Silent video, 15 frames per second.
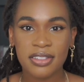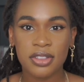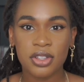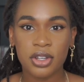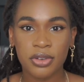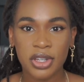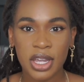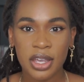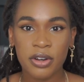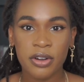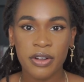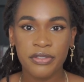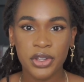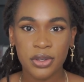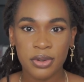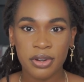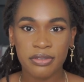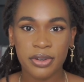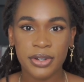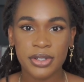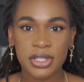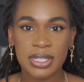that the creator of the
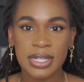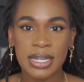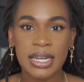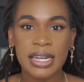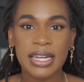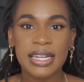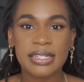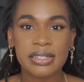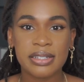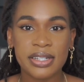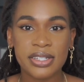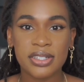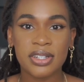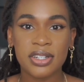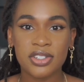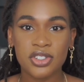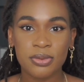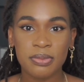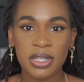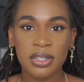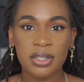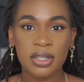universe is listening to
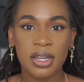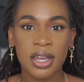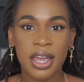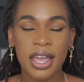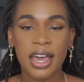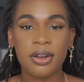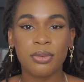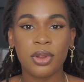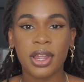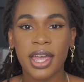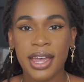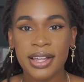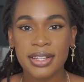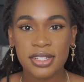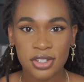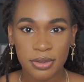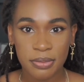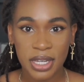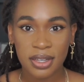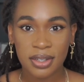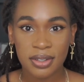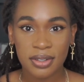me and will answer
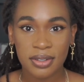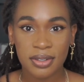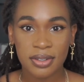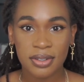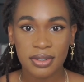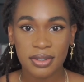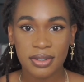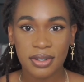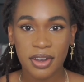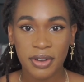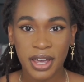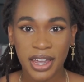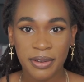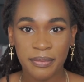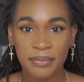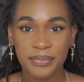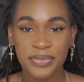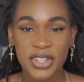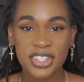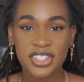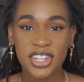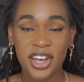me. Okay?
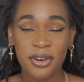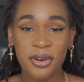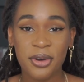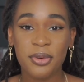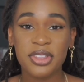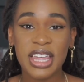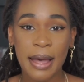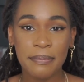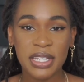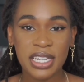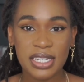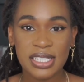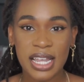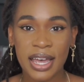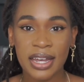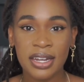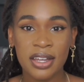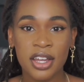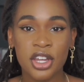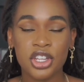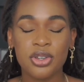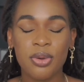So with that being said,
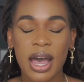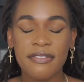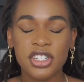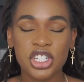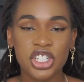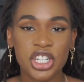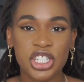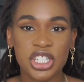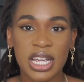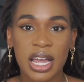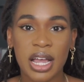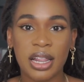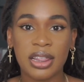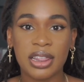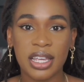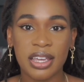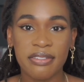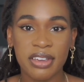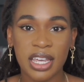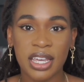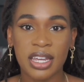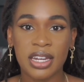you have to just
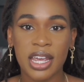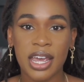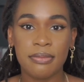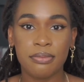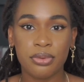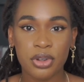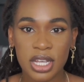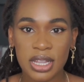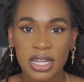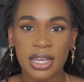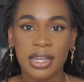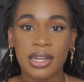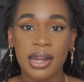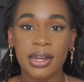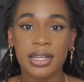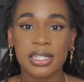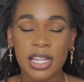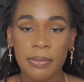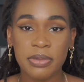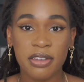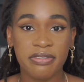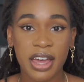live in and breathe in and
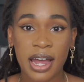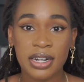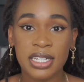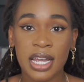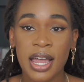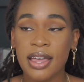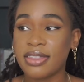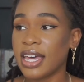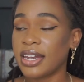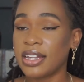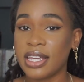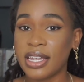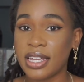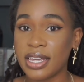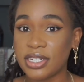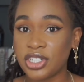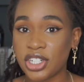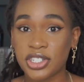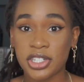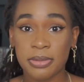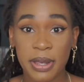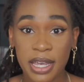accept the fact that
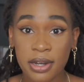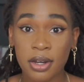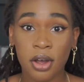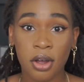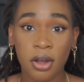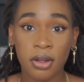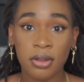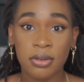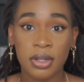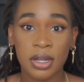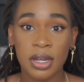Jesus paid it all,